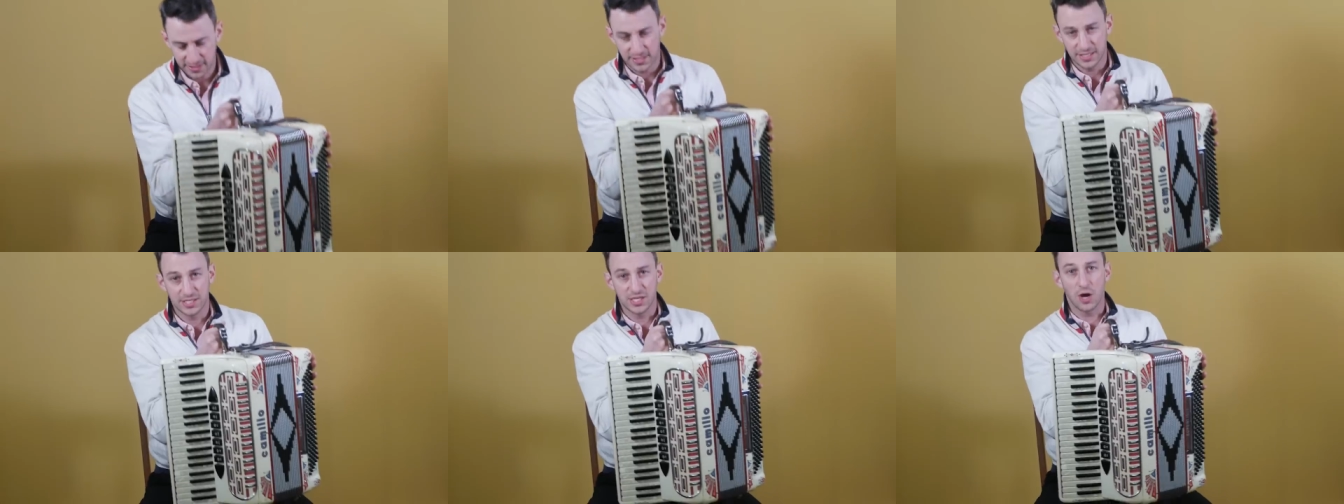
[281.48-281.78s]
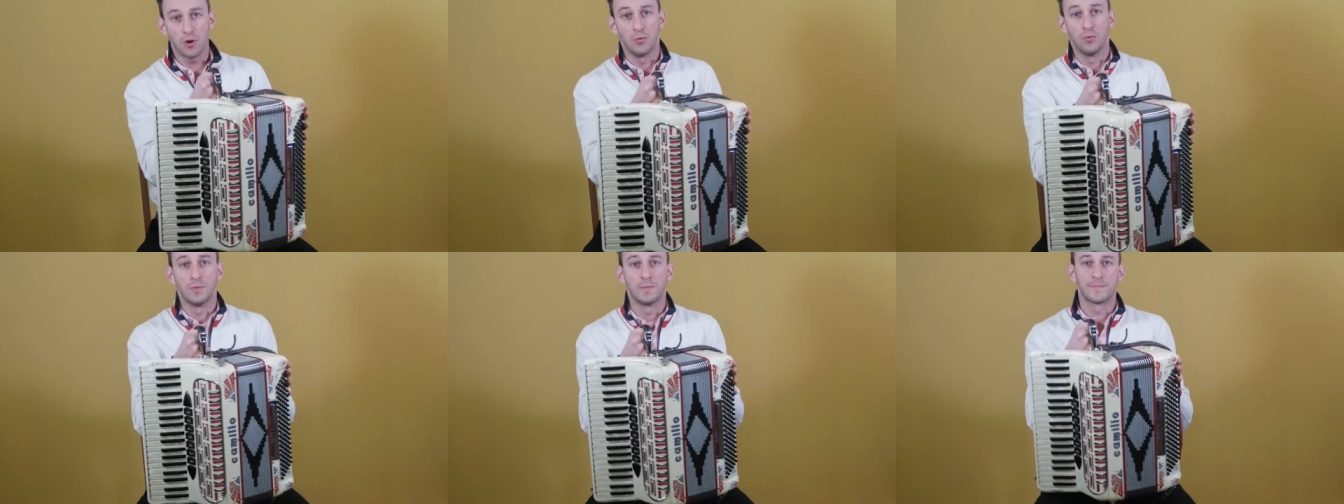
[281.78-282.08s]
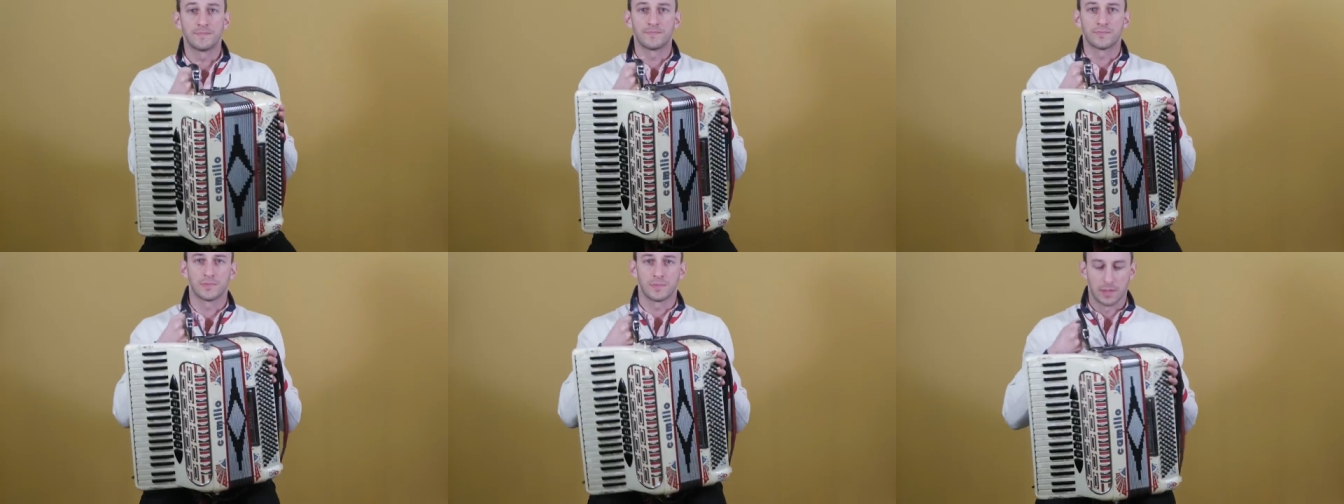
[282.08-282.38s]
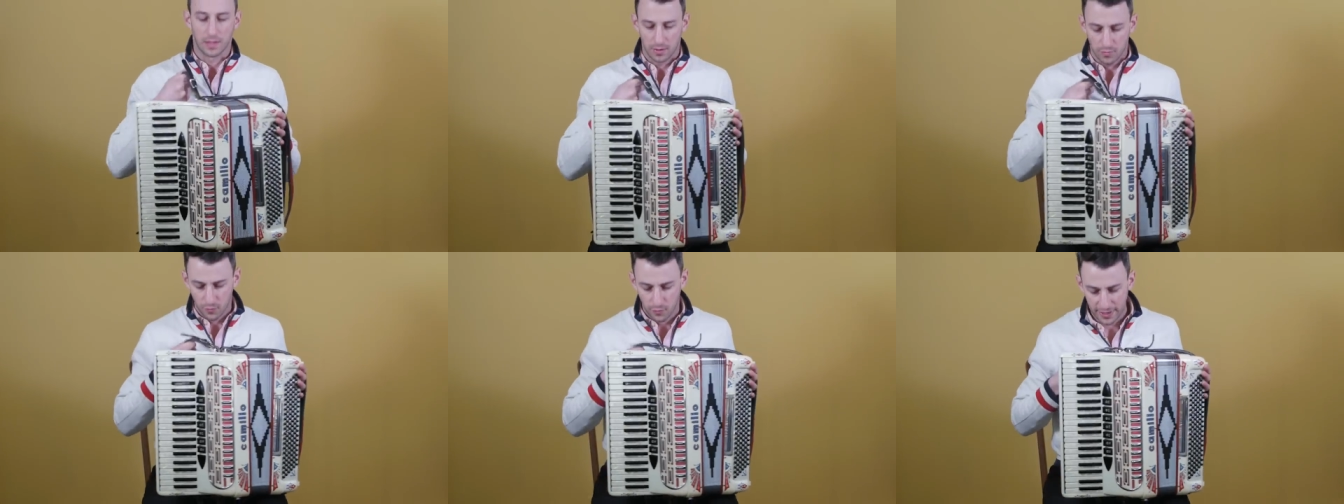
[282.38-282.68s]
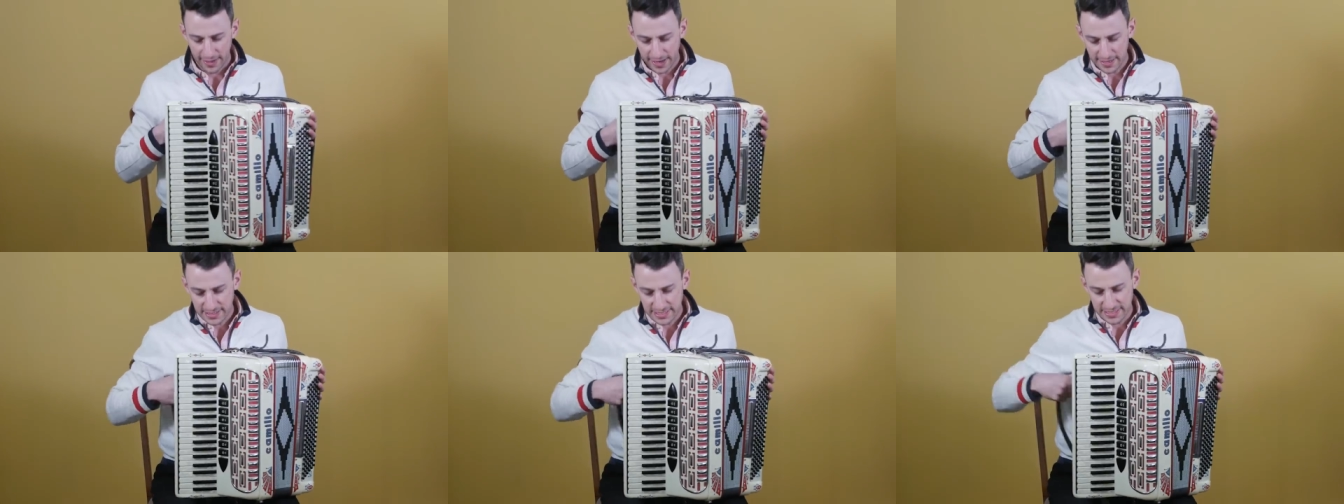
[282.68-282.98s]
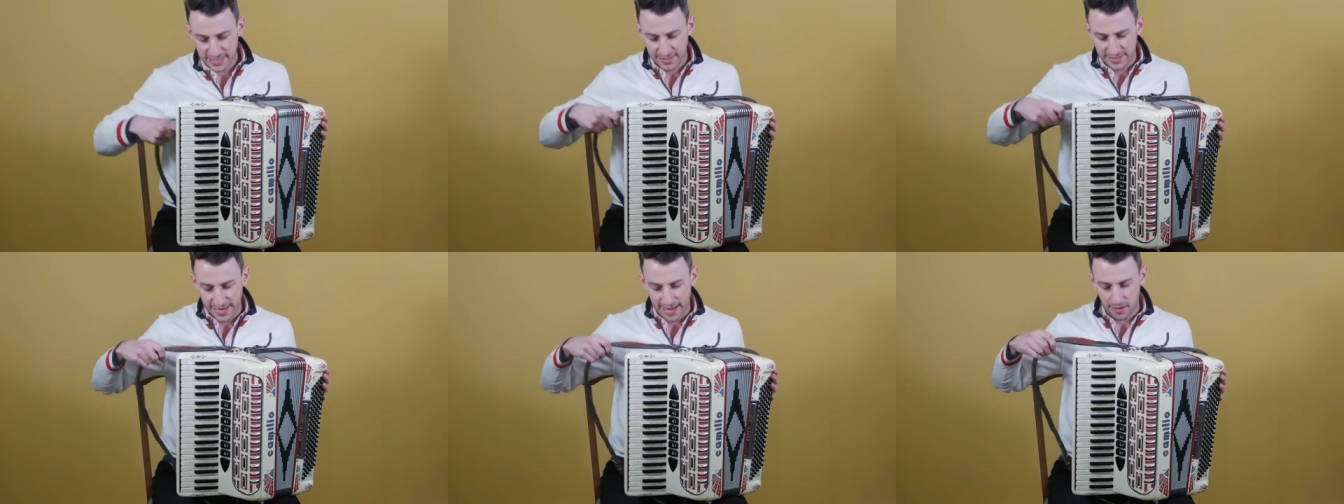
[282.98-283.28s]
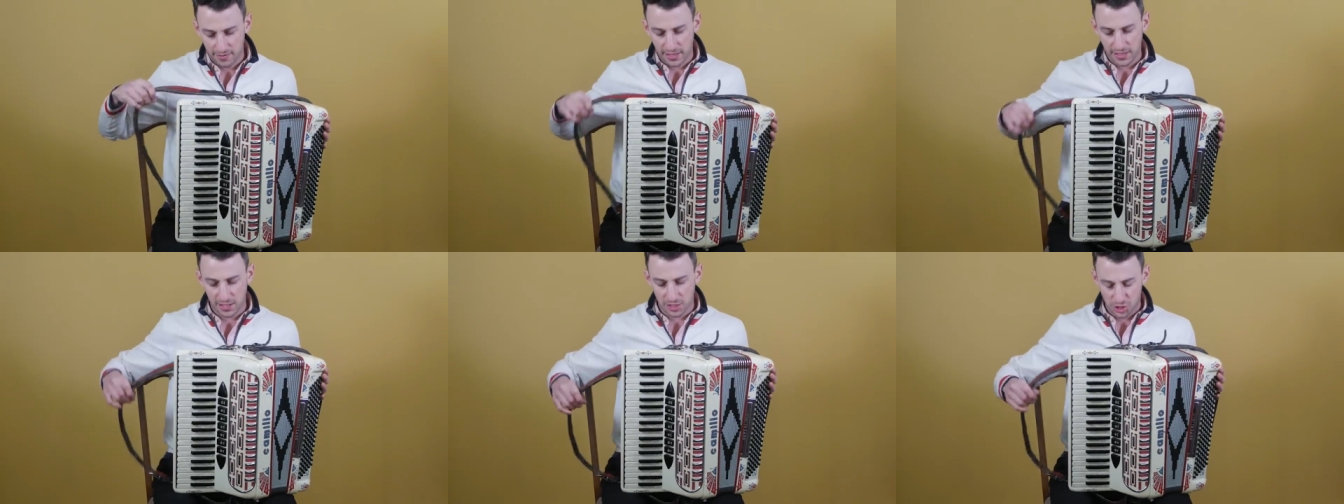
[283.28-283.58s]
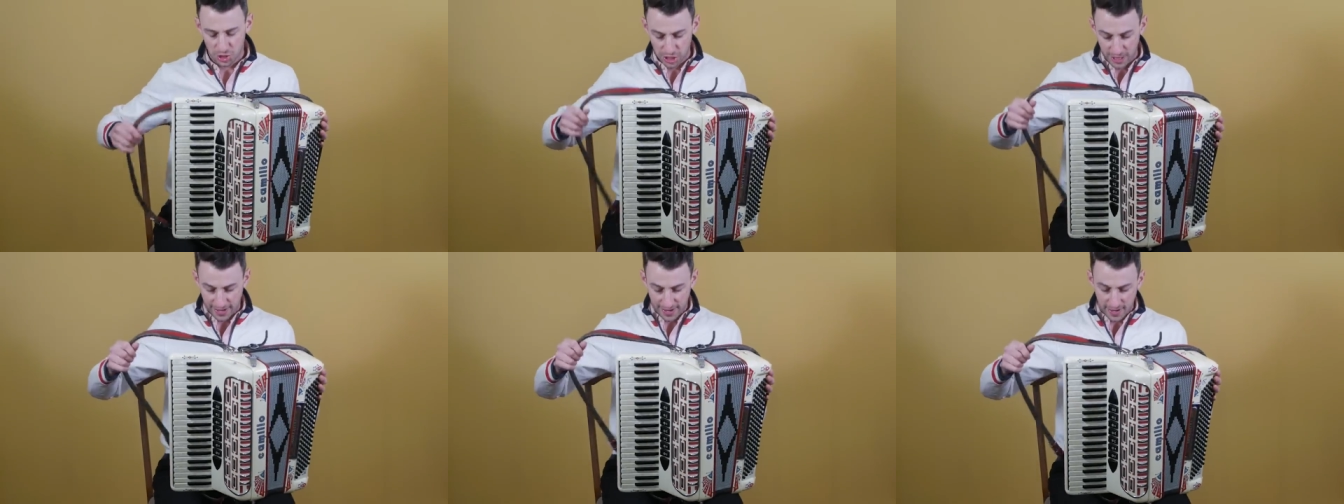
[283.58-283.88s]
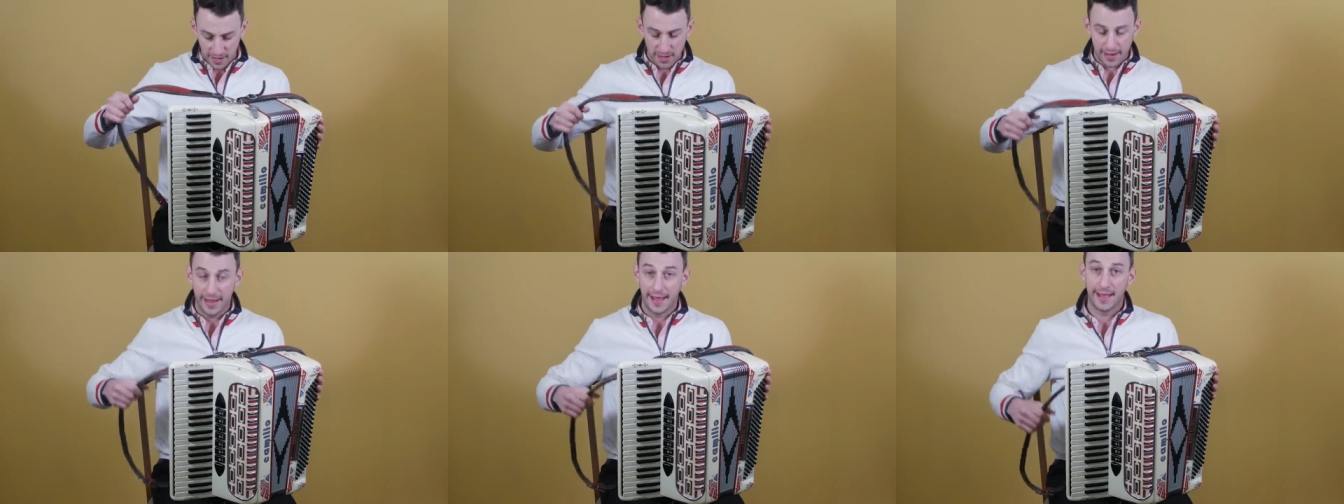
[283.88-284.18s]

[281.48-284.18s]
so when I sit down in a chair,